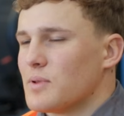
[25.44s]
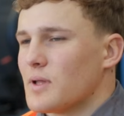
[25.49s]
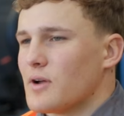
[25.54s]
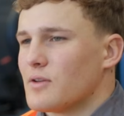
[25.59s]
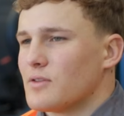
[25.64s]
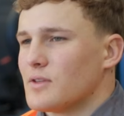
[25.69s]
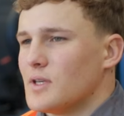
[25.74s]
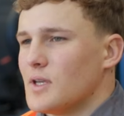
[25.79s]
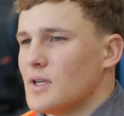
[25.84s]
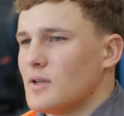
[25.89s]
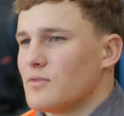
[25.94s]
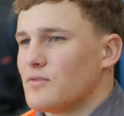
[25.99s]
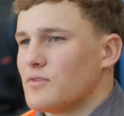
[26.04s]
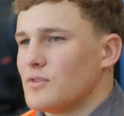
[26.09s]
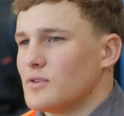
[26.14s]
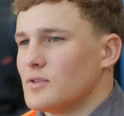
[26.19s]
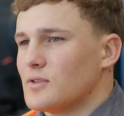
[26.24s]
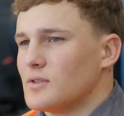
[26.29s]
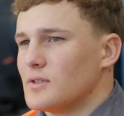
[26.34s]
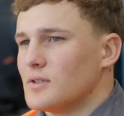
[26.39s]
Player of the Year
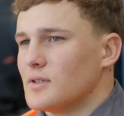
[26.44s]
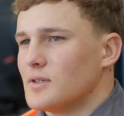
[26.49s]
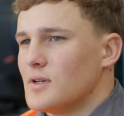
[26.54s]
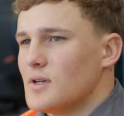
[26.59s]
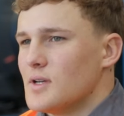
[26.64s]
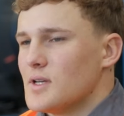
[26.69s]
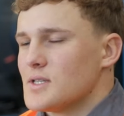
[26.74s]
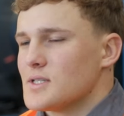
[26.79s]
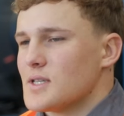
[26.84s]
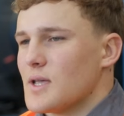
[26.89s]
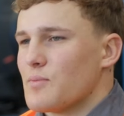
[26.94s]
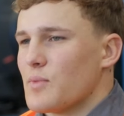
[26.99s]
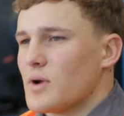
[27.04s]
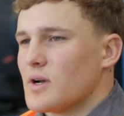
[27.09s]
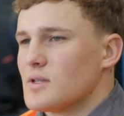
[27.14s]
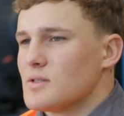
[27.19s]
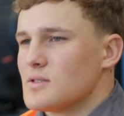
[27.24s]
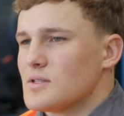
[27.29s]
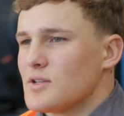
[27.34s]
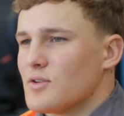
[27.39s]
for St
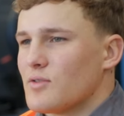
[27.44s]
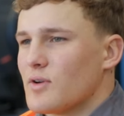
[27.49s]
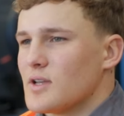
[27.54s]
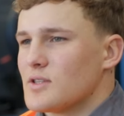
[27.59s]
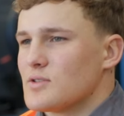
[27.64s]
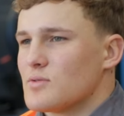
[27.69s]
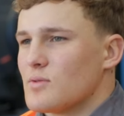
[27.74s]
Brendan's in grade